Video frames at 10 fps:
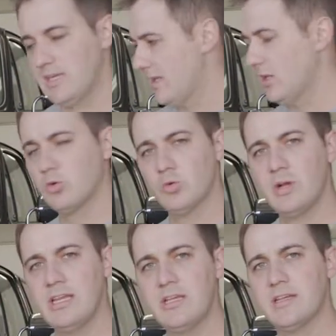They look
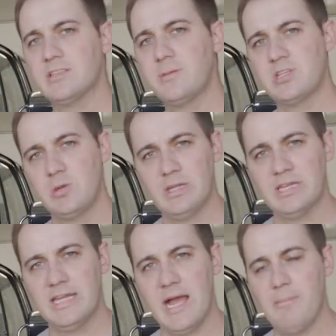really good, especially when
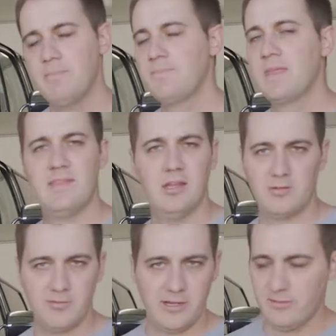lit up. They
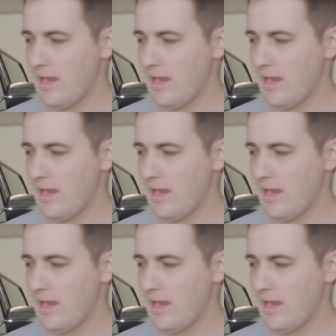look freaking